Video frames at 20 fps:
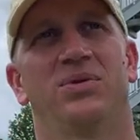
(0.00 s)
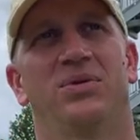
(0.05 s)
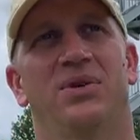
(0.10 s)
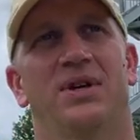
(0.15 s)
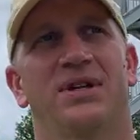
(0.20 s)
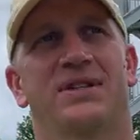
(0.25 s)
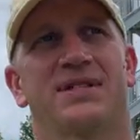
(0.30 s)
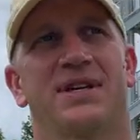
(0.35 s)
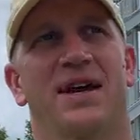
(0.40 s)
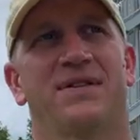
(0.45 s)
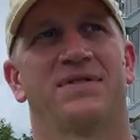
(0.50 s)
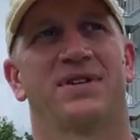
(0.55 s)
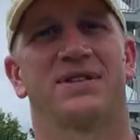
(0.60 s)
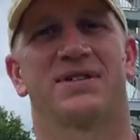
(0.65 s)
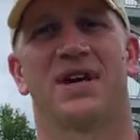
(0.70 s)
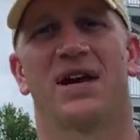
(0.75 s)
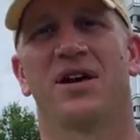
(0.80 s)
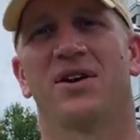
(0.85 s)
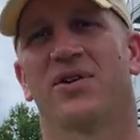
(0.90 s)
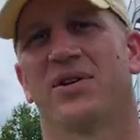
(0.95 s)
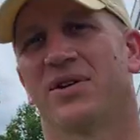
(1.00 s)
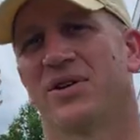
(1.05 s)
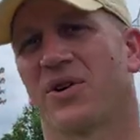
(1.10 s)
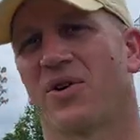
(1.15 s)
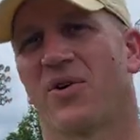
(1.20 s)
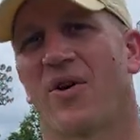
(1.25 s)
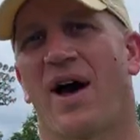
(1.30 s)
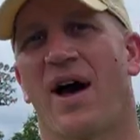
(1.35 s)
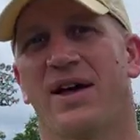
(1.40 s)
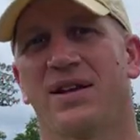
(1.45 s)
it's safe to say you're in the
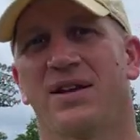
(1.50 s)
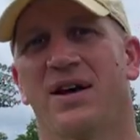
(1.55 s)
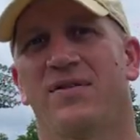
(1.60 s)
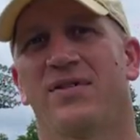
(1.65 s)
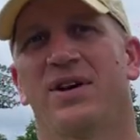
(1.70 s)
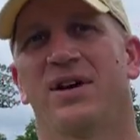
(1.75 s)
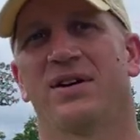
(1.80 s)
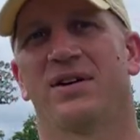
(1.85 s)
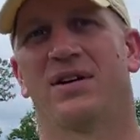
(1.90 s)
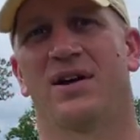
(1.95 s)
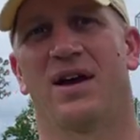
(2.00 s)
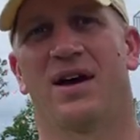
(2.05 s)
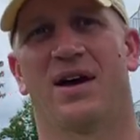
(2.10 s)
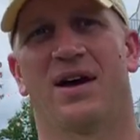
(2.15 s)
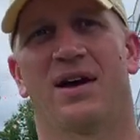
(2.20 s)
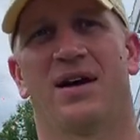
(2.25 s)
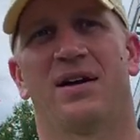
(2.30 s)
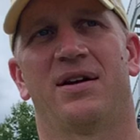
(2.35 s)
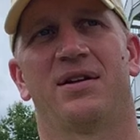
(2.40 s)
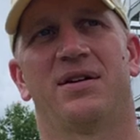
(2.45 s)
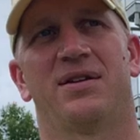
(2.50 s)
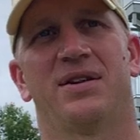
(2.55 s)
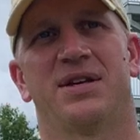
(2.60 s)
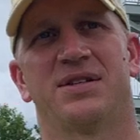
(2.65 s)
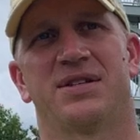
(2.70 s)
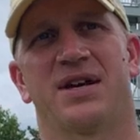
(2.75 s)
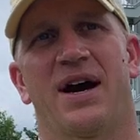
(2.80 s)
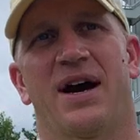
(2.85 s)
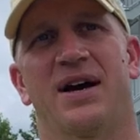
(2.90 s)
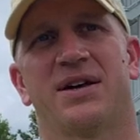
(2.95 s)
grind of it, and
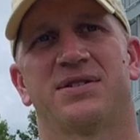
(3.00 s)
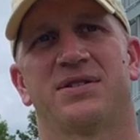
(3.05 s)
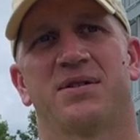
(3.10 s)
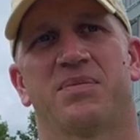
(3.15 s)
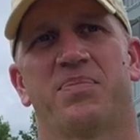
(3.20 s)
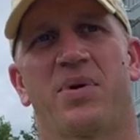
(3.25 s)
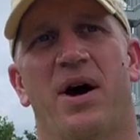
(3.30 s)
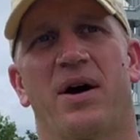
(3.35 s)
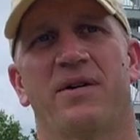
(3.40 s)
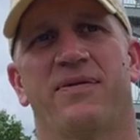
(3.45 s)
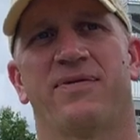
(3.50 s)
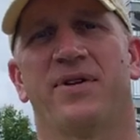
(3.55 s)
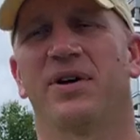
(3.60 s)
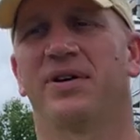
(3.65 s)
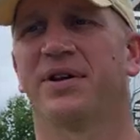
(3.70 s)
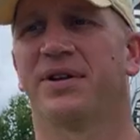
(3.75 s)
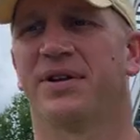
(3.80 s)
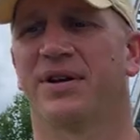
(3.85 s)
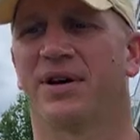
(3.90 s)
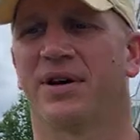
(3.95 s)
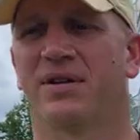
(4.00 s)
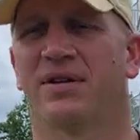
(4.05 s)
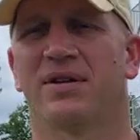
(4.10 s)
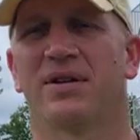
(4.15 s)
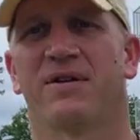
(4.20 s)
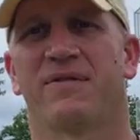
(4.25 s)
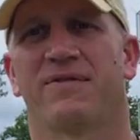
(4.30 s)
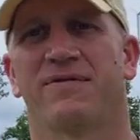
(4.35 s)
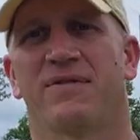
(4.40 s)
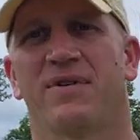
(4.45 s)
these guys are probably feeling
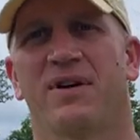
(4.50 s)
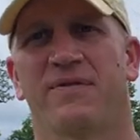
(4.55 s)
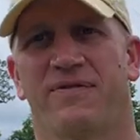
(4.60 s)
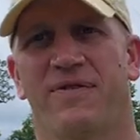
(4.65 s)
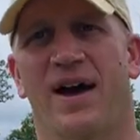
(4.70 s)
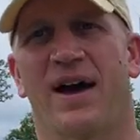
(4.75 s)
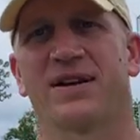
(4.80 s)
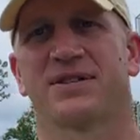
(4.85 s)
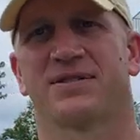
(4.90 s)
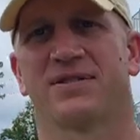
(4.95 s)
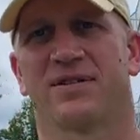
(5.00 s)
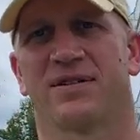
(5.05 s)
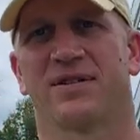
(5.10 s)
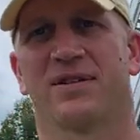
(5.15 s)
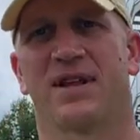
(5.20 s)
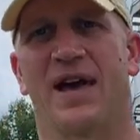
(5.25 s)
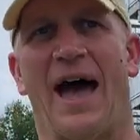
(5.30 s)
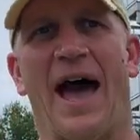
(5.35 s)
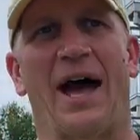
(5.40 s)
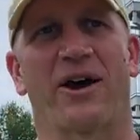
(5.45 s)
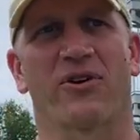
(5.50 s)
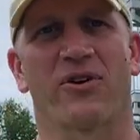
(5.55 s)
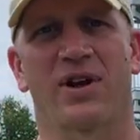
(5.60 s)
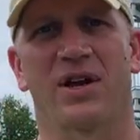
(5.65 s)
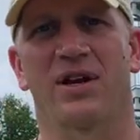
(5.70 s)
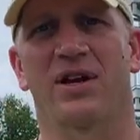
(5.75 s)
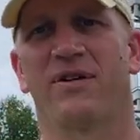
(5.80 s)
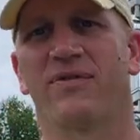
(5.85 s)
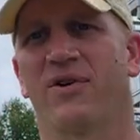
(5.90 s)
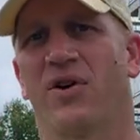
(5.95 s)
the effects of the
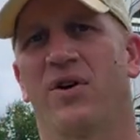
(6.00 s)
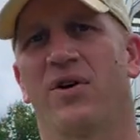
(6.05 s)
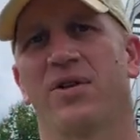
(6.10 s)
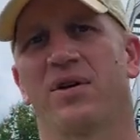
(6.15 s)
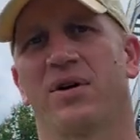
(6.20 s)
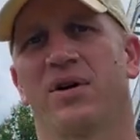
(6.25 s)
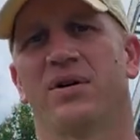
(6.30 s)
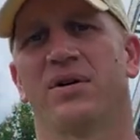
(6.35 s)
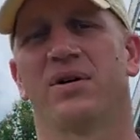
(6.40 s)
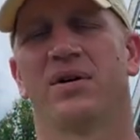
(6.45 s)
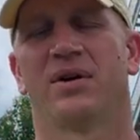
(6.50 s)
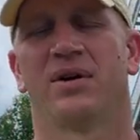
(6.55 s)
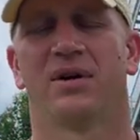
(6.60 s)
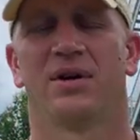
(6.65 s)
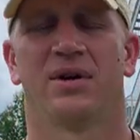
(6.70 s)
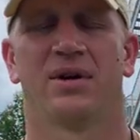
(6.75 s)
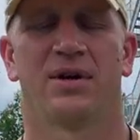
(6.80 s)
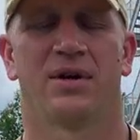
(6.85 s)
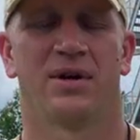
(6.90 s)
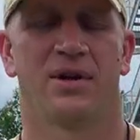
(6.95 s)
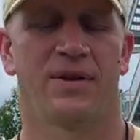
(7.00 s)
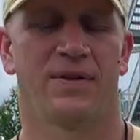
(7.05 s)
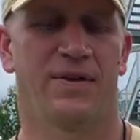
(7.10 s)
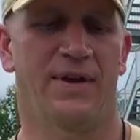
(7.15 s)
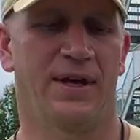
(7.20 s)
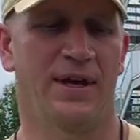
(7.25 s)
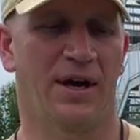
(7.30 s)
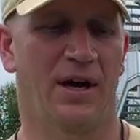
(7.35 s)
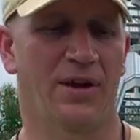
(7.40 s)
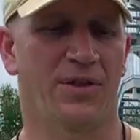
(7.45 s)
aggregate of all
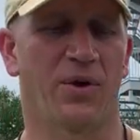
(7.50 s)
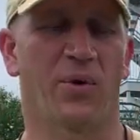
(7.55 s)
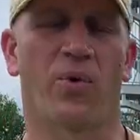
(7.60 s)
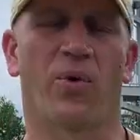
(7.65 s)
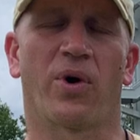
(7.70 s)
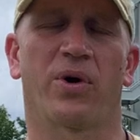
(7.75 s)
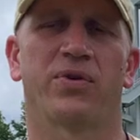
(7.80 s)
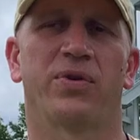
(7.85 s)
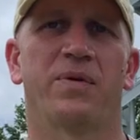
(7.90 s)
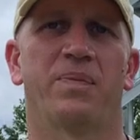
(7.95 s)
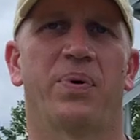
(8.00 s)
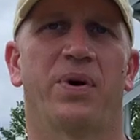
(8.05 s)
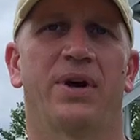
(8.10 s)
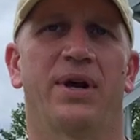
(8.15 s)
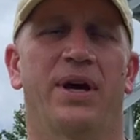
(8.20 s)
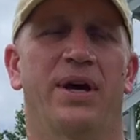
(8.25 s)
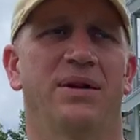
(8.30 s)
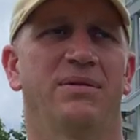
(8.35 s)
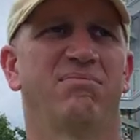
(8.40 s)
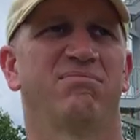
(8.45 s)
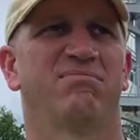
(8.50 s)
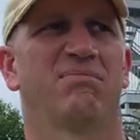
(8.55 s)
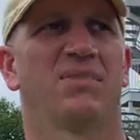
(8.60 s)
the work we put in.